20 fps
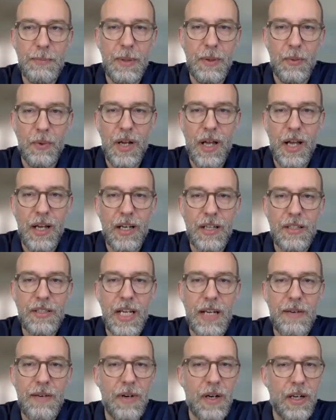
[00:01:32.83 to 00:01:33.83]
But we're not going to
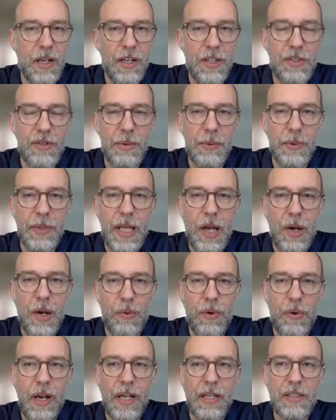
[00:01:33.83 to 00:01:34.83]
save our country without
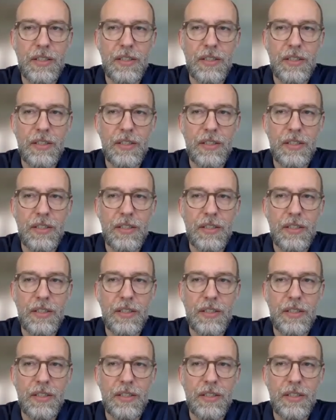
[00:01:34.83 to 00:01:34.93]
risk.